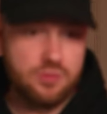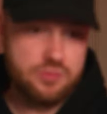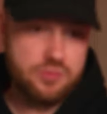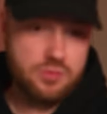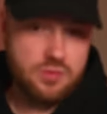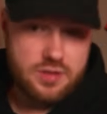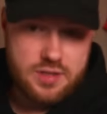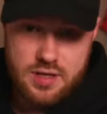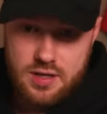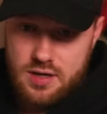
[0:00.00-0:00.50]

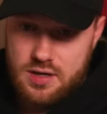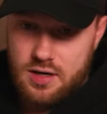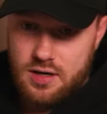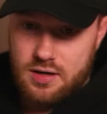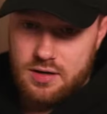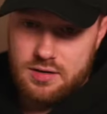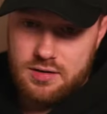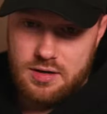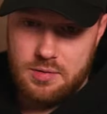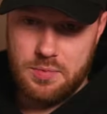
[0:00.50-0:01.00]
looking
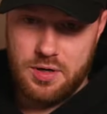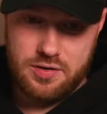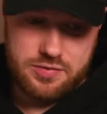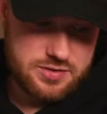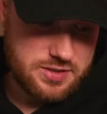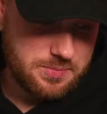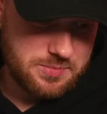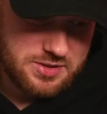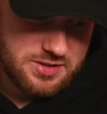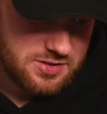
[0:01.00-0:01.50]
car. I'm half
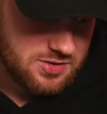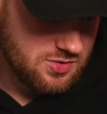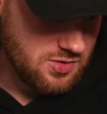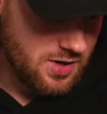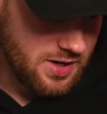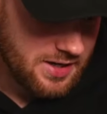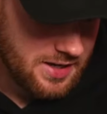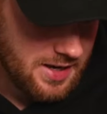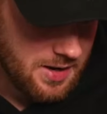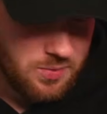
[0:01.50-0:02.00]
tempted to try
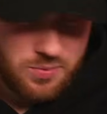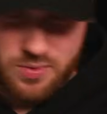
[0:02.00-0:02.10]
and get one